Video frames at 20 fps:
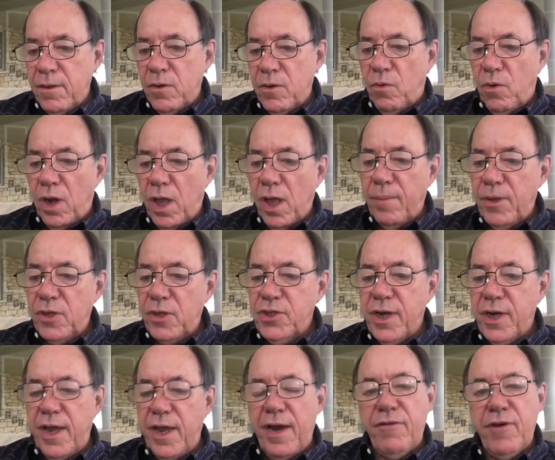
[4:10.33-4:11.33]
Well, almost
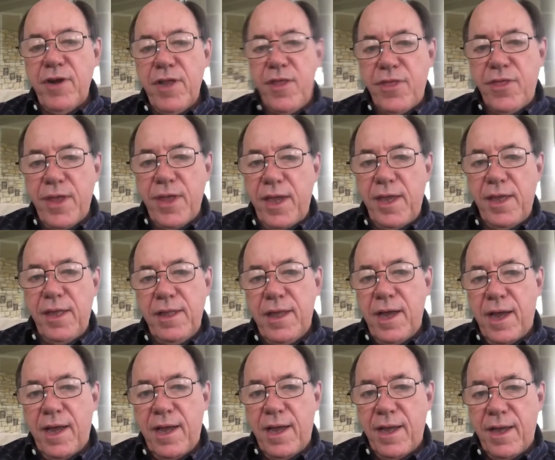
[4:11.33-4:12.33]
everything
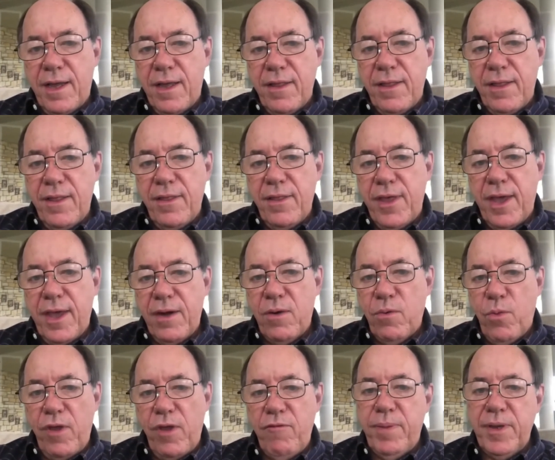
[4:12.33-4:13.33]
uh, that
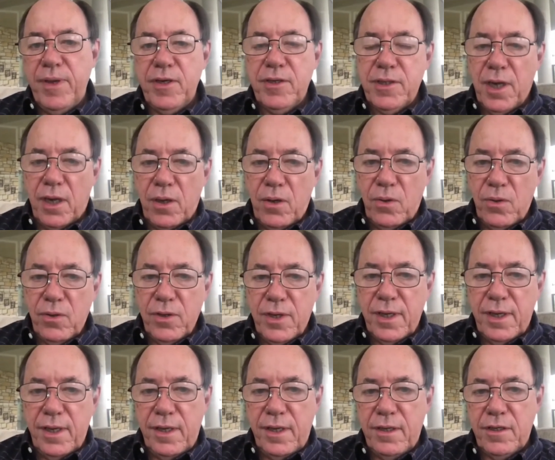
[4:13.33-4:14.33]
we've been told
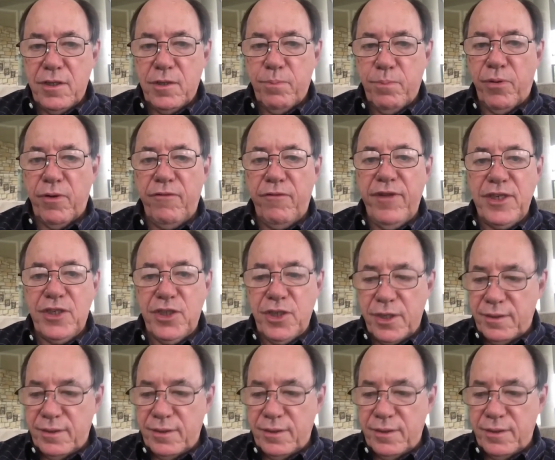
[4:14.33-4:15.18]
is prevention